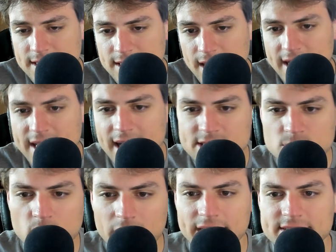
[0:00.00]
I guess
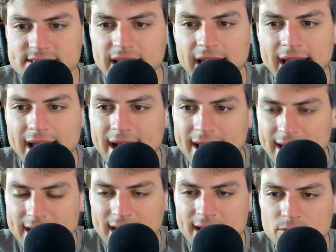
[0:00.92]
what else to add?
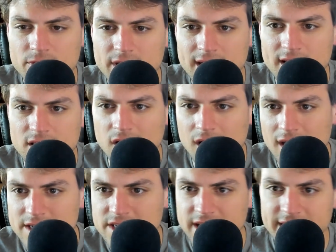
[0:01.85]
I kind of went on a
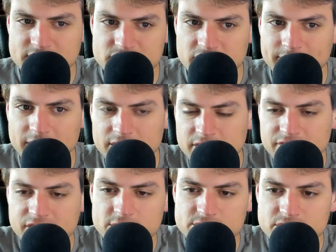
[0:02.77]
long tangent about the
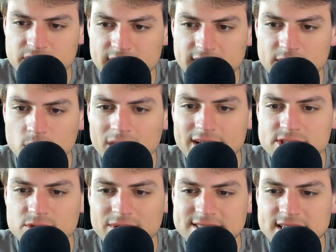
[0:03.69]
future there. What else
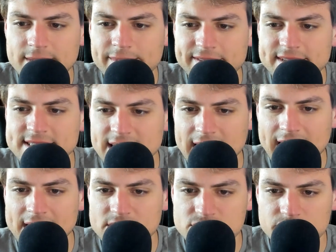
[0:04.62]
do I say about this
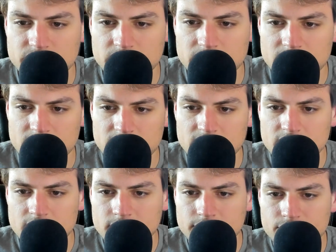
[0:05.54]
actual
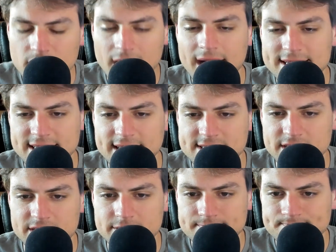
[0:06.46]

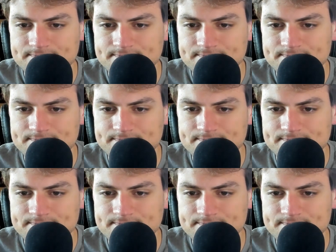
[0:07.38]
processor?